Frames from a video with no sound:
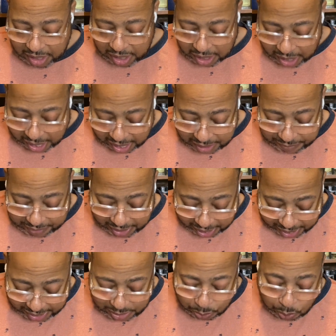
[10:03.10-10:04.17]
a lot of
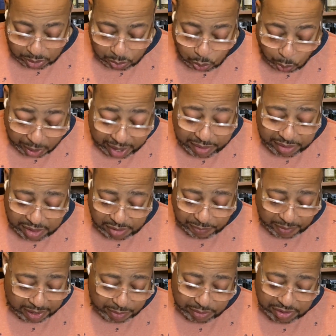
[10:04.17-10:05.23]
guys would wear this
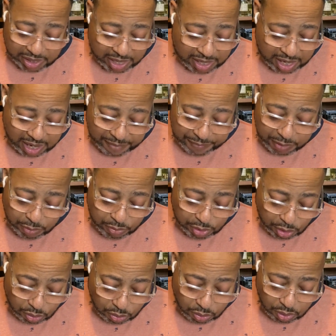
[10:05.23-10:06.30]
fragrance. And if you
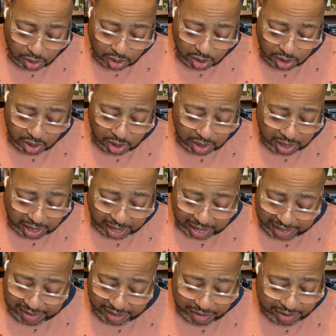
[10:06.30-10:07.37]
do,
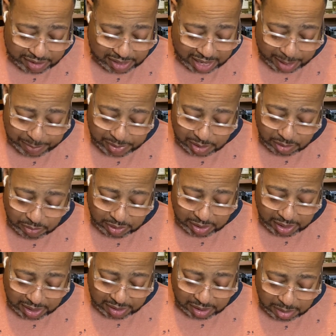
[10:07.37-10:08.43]
there is absolutely
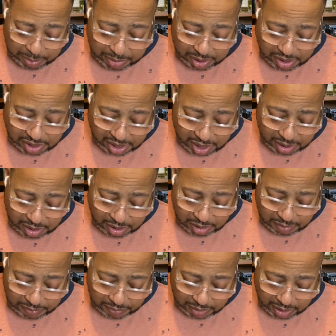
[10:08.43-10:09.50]
nothing to be ashamed
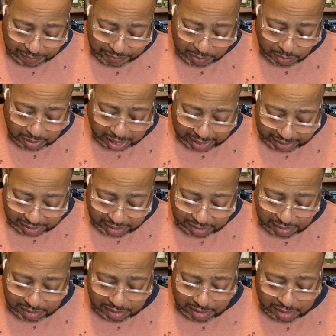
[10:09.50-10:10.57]
of. If you like it,
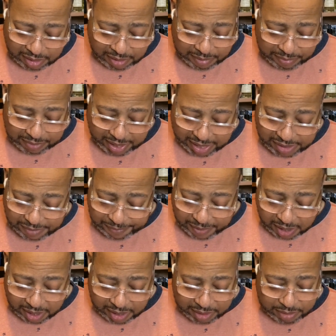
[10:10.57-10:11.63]
that's
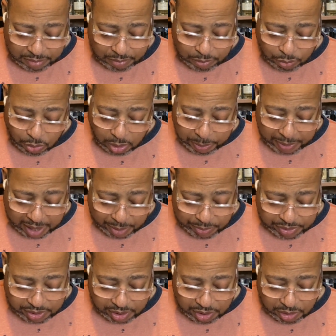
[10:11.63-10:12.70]
fine. More power
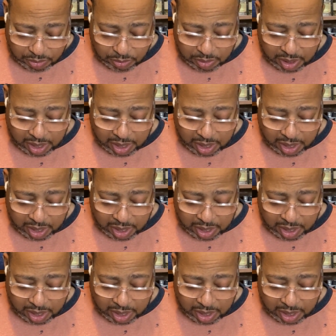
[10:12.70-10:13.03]
to you.